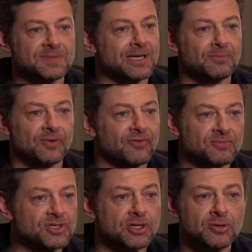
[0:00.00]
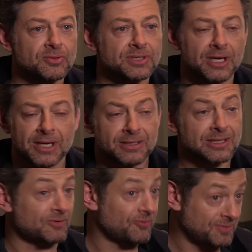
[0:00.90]
some were from zoos,
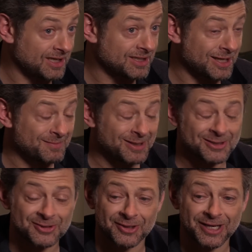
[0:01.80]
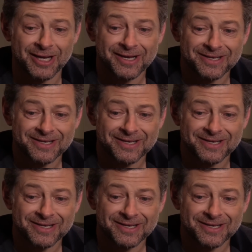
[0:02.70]
some were from the entertainment industry,